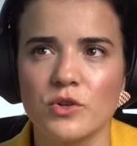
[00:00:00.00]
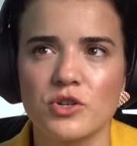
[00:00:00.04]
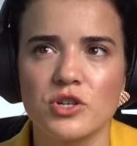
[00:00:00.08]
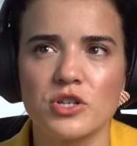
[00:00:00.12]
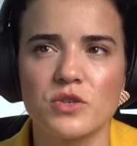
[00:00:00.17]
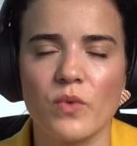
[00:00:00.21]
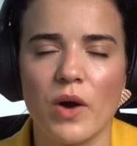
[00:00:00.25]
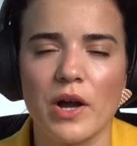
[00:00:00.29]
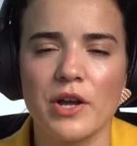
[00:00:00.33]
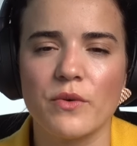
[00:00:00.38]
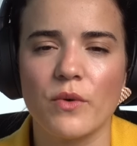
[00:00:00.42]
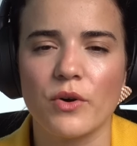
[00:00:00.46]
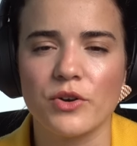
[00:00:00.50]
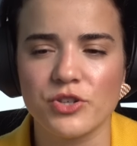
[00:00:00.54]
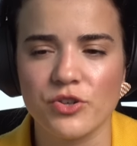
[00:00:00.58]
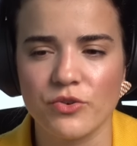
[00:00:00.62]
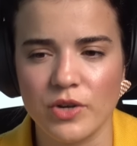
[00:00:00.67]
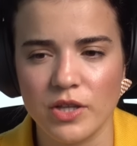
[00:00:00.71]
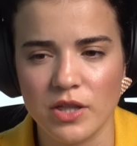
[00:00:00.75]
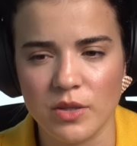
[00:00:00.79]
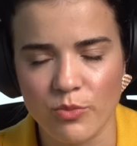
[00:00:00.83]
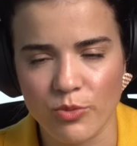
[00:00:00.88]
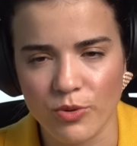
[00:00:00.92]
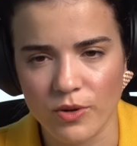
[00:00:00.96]
which is why you
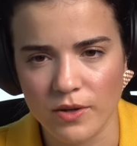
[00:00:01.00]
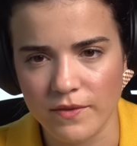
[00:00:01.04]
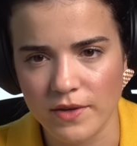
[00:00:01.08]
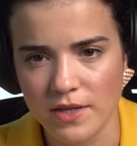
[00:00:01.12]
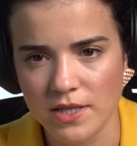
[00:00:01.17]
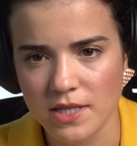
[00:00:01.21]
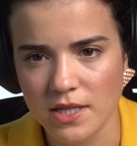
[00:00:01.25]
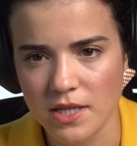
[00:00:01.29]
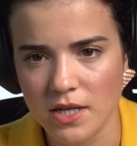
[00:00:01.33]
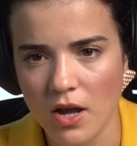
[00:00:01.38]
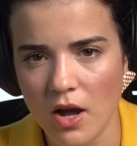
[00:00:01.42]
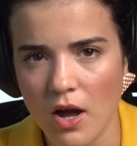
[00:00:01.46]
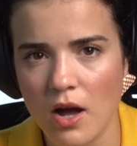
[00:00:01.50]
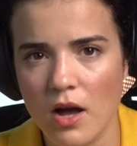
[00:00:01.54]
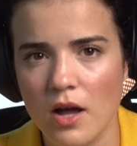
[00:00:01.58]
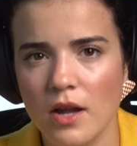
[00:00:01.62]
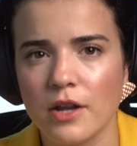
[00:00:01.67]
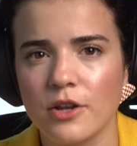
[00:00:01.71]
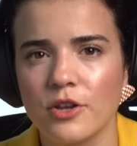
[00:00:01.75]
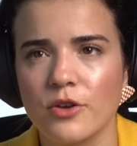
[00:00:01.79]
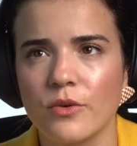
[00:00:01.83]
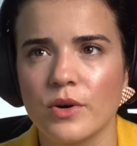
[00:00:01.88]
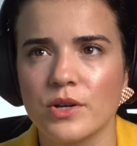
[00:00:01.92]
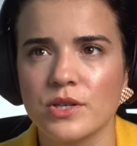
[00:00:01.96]
also need the previously
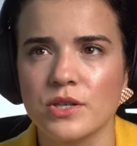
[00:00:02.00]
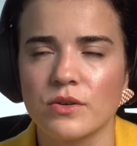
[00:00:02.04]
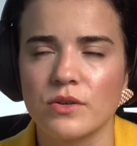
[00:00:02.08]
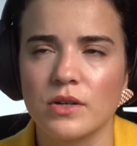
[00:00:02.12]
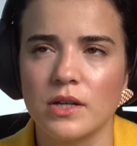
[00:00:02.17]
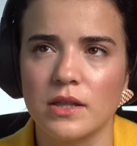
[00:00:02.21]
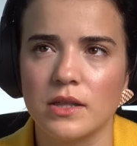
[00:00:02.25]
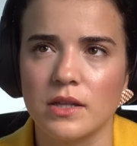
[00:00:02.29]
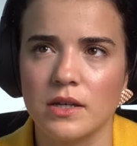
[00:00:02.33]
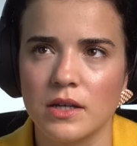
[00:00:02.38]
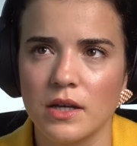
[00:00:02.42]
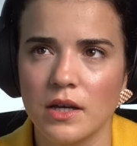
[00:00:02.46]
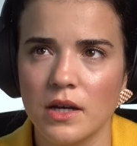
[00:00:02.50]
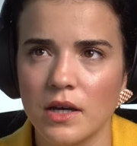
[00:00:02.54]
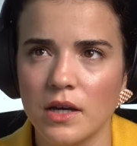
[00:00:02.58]
on, and you also need the...